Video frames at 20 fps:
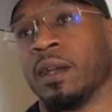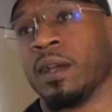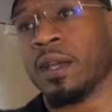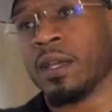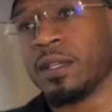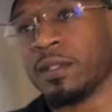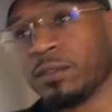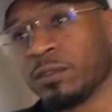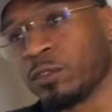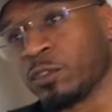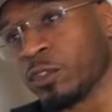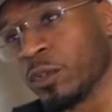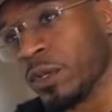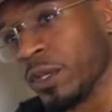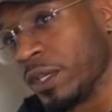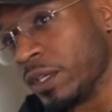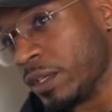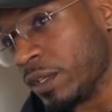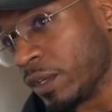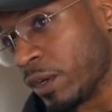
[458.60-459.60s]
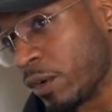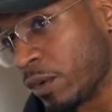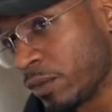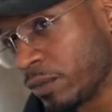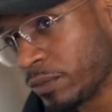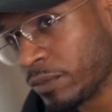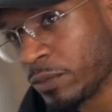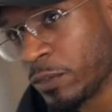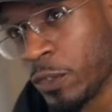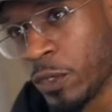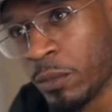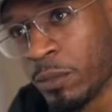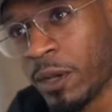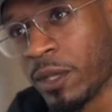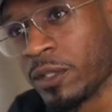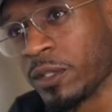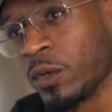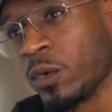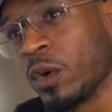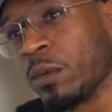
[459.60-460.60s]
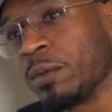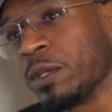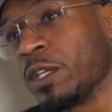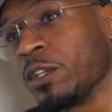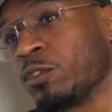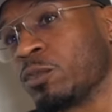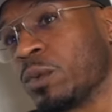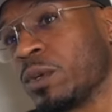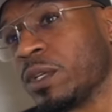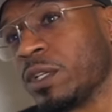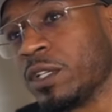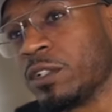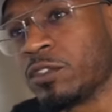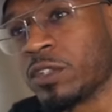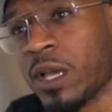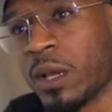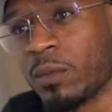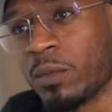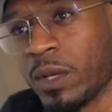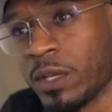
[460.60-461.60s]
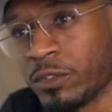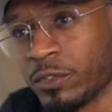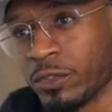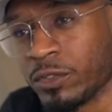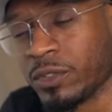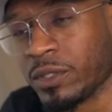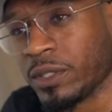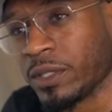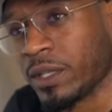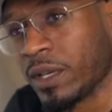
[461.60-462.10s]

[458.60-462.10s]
All right, so here you go. You're about to go up against one of the top wrestlers in the